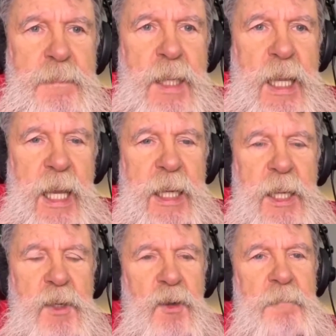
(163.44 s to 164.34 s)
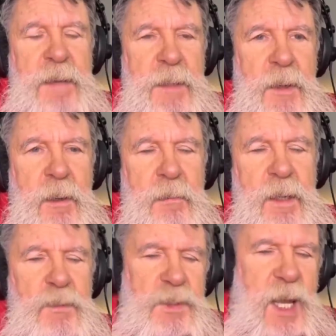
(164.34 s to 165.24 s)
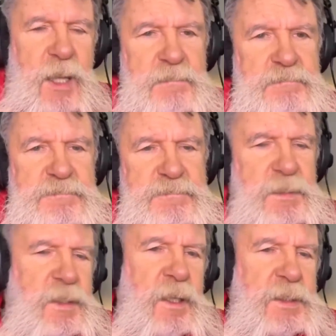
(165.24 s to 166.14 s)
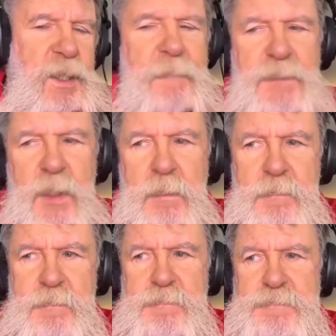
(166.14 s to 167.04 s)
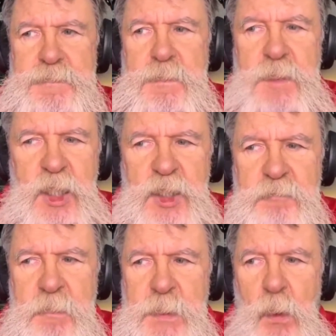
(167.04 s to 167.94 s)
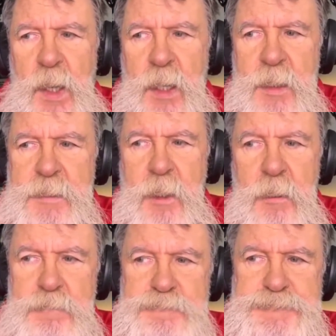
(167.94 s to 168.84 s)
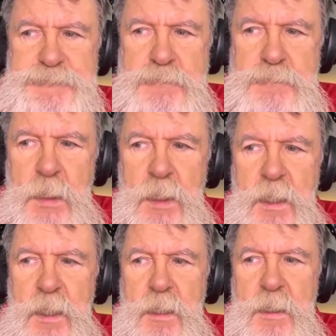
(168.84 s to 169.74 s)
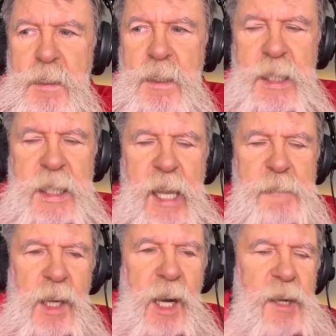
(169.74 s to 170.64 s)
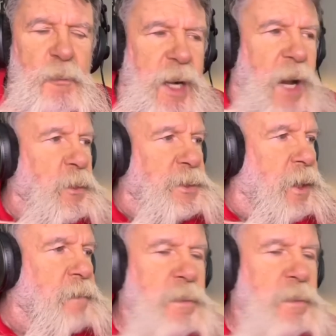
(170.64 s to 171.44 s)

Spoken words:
And he couldn't be there. He was like done something. This is before I got there. He came in later when I was there.